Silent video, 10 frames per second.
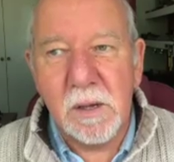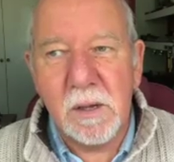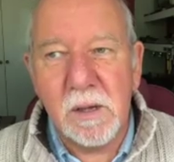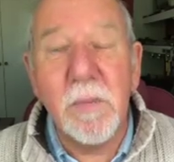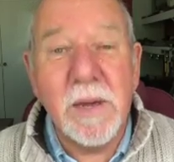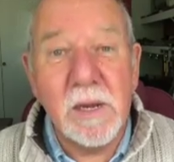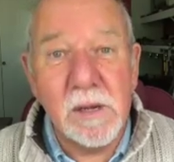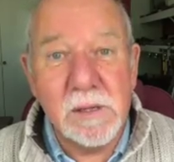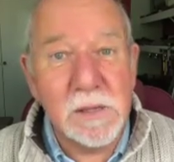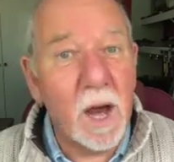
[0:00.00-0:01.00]

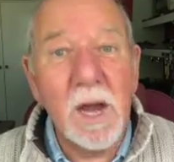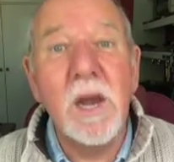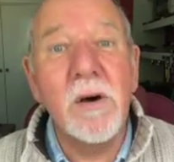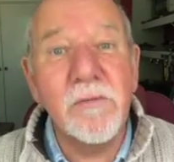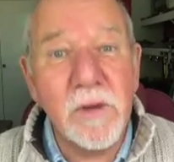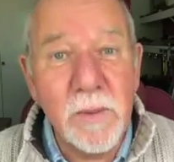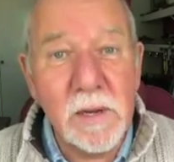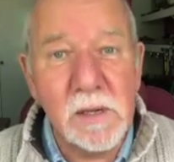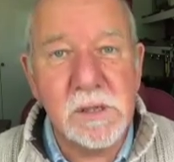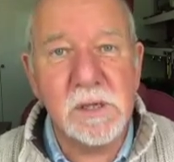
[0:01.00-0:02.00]
comedians. I love
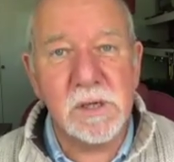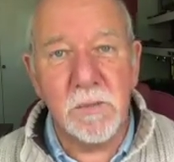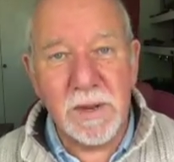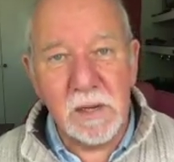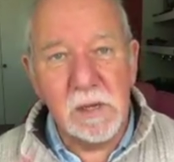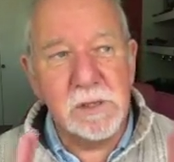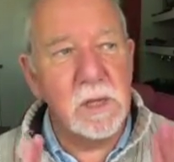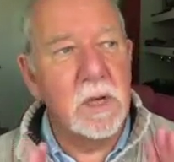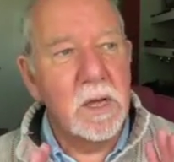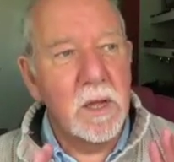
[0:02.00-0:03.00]
comedians because comedians,
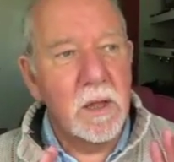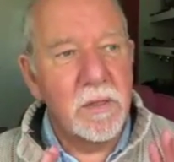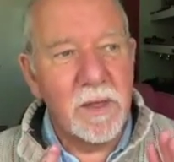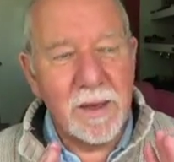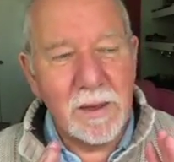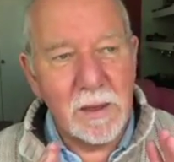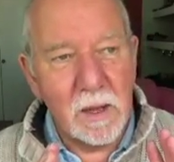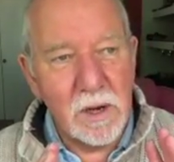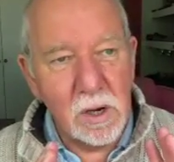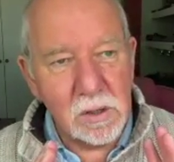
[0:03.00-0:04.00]
they
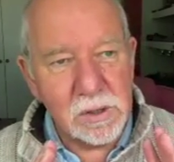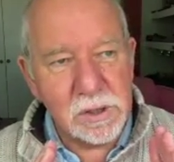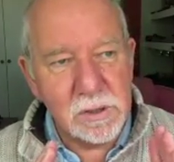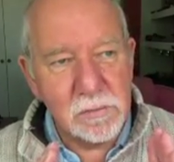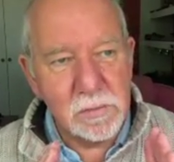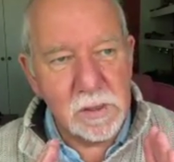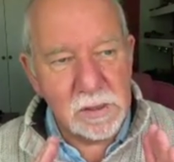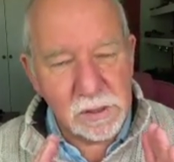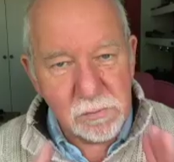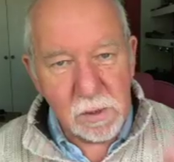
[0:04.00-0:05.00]

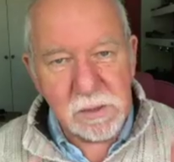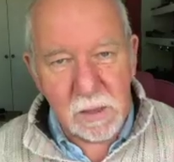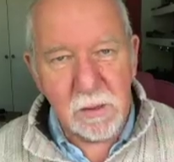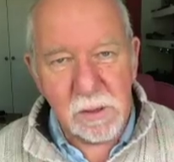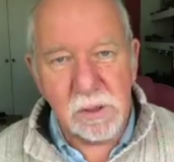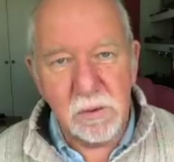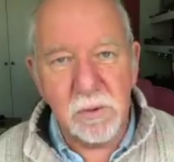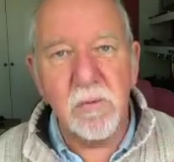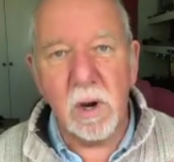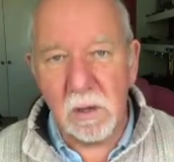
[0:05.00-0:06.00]
sometimes get the truth
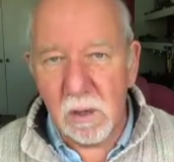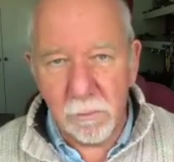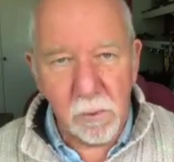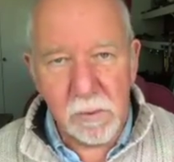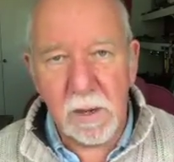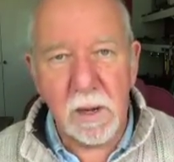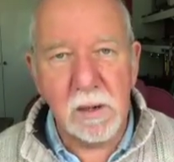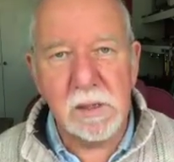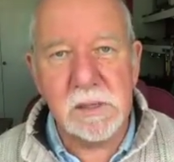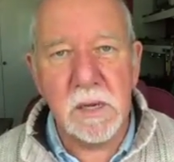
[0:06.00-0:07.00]
wrong, and I'll point that out
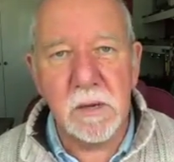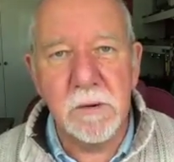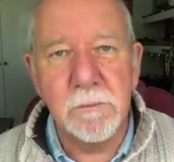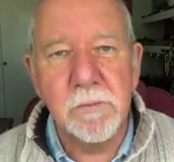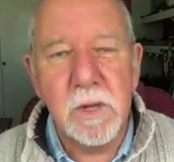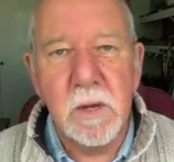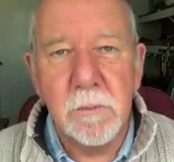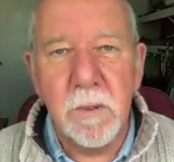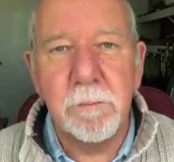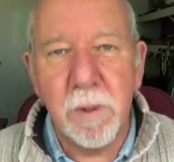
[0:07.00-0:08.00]
in a second.
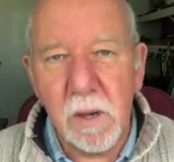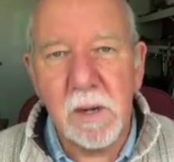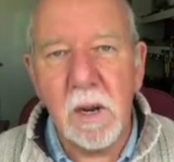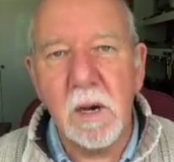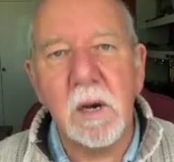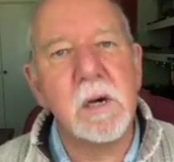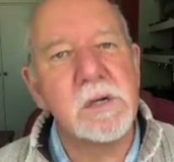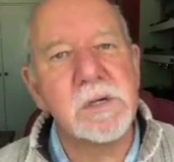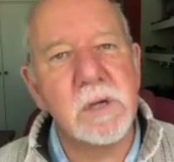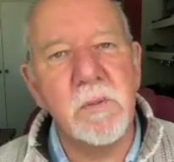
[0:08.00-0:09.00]
But by and
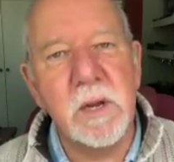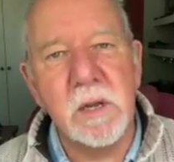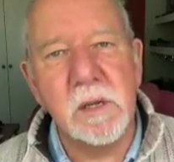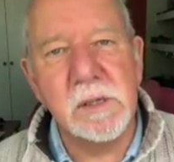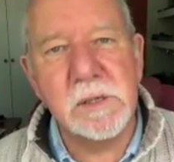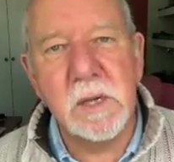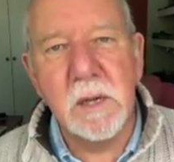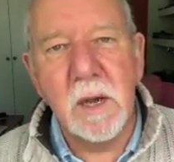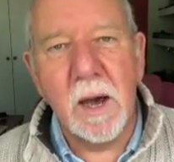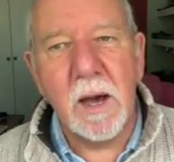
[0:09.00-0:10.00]
large, comedians
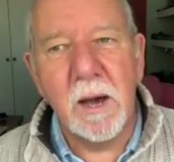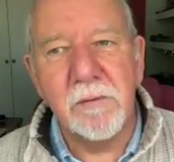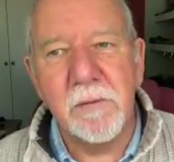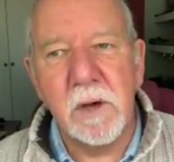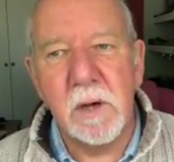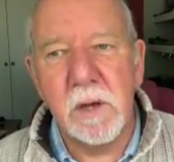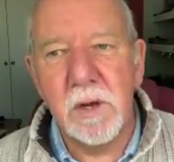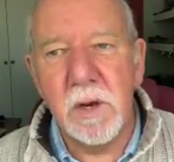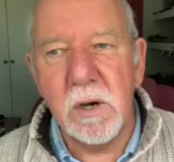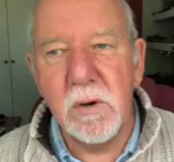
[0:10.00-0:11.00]
have
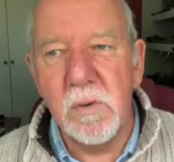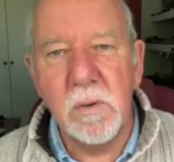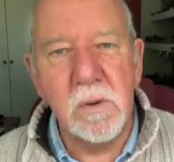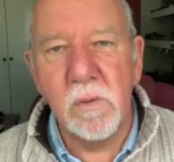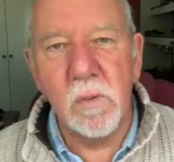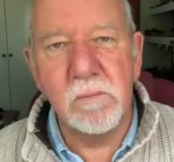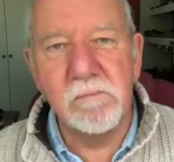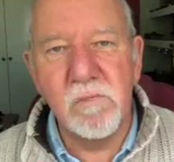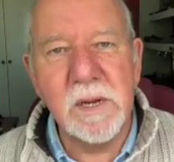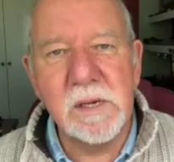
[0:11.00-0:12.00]
no
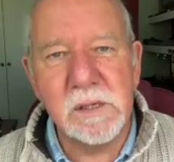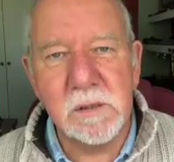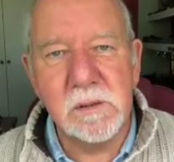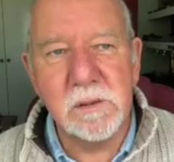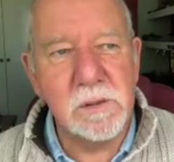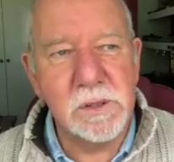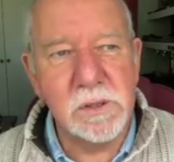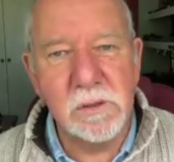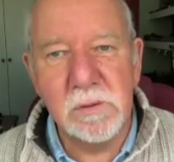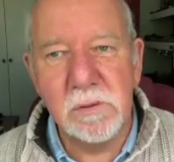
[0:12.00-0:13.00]
reason
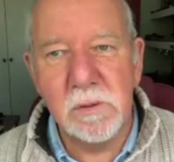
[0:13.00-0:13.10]
to